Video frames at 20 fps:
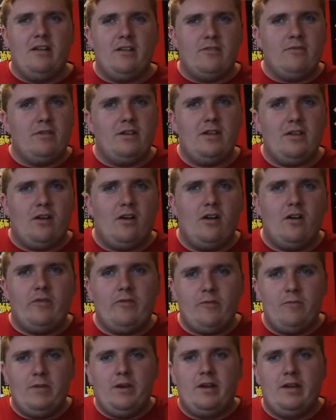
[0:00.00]
It's really hard
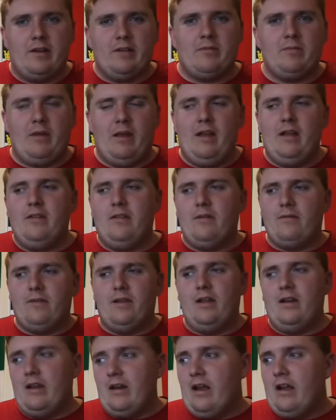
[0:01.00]
for me to explain the
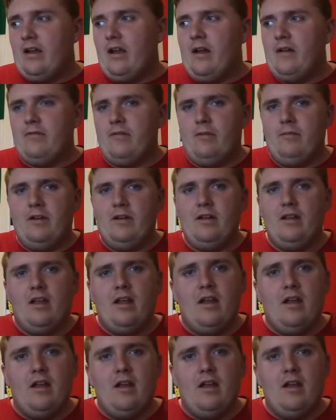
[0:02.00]
feeling I got from it.